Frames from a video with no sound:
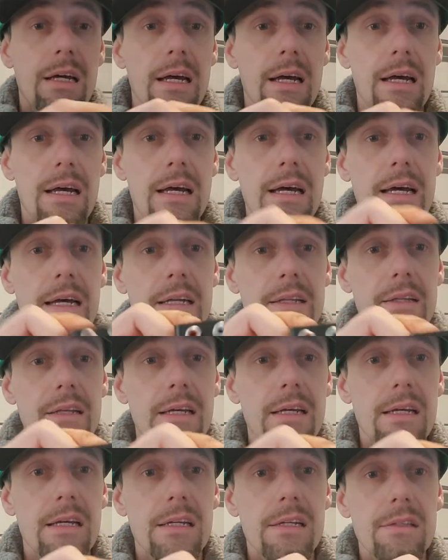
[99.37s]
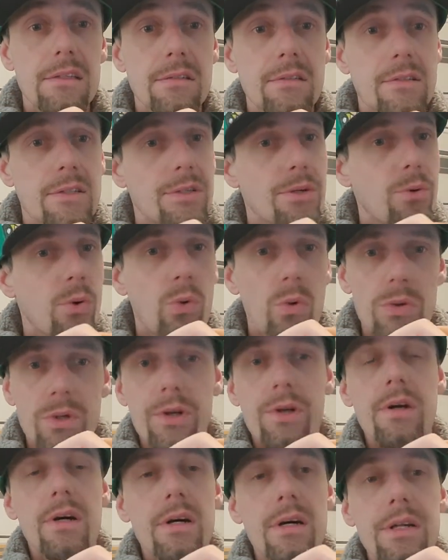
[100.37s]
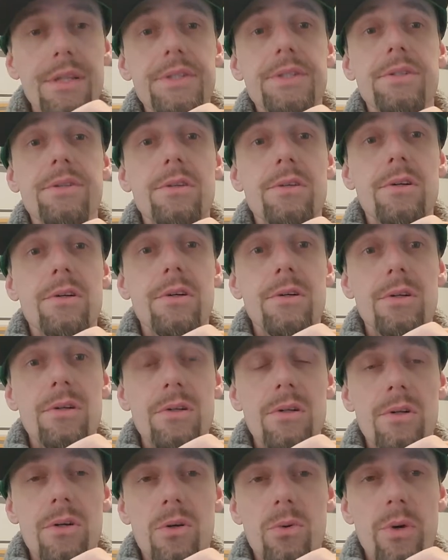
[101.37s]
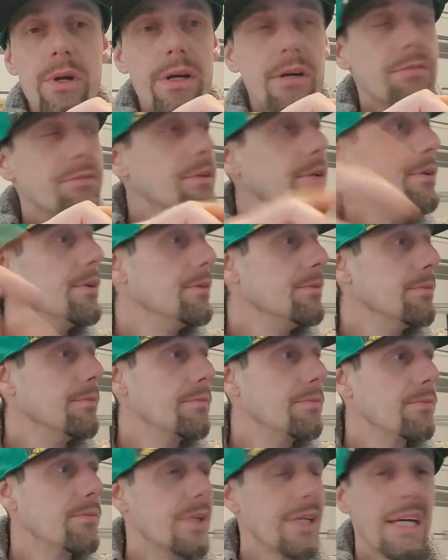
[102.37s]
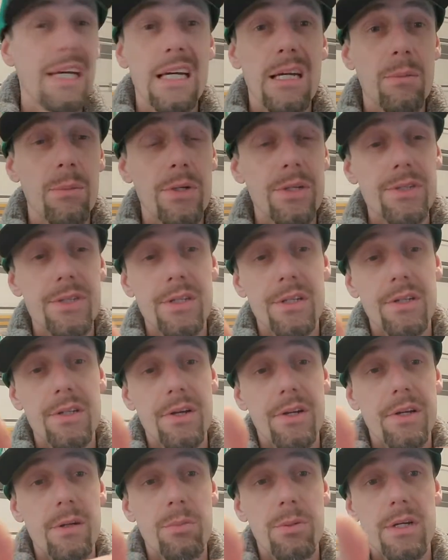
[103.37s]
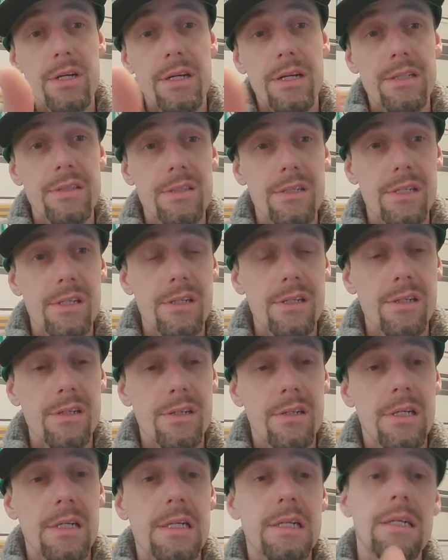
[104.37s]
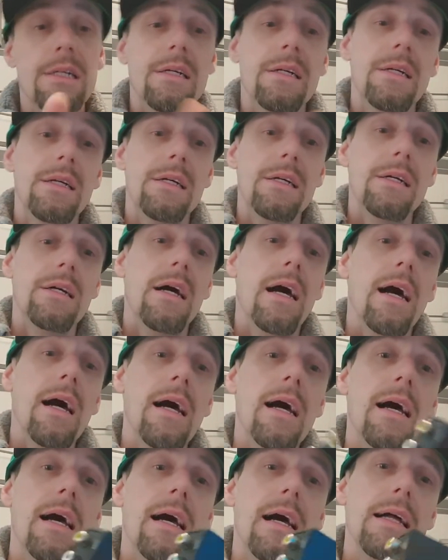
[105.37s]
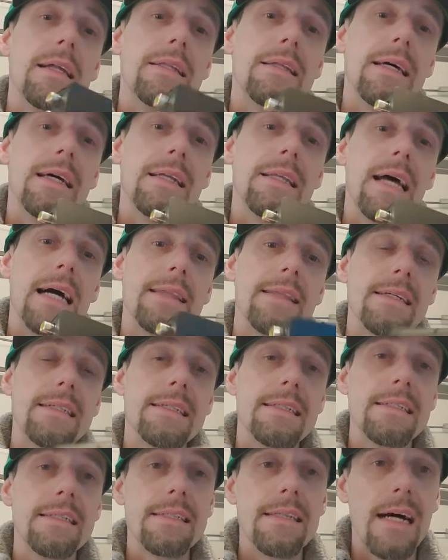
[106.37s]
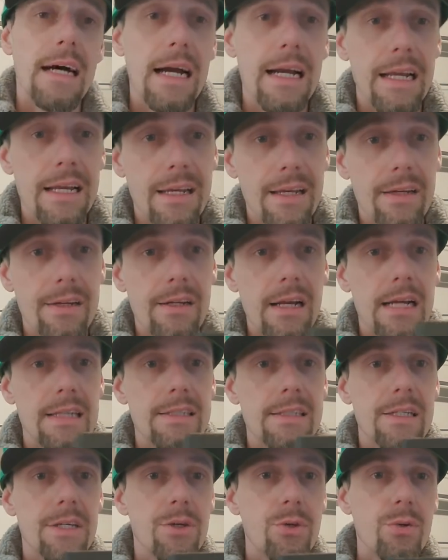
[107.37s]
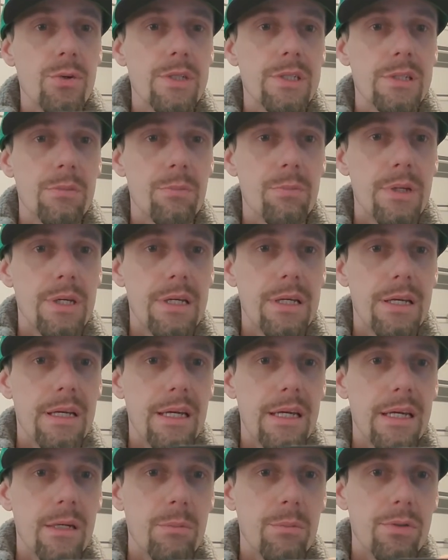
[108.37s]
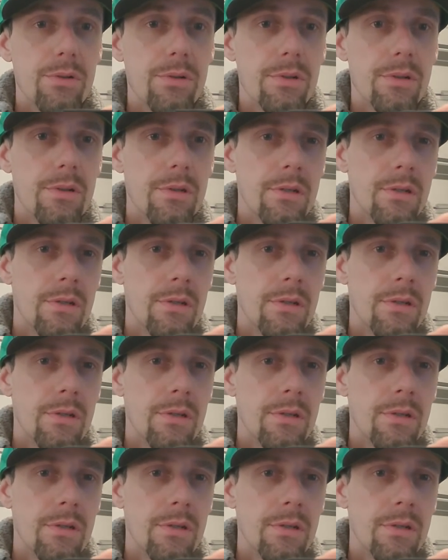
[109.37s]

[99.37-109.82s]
And then your older console or whatever camera is you're going to plug it into here. And then at the side here, it has a USB cable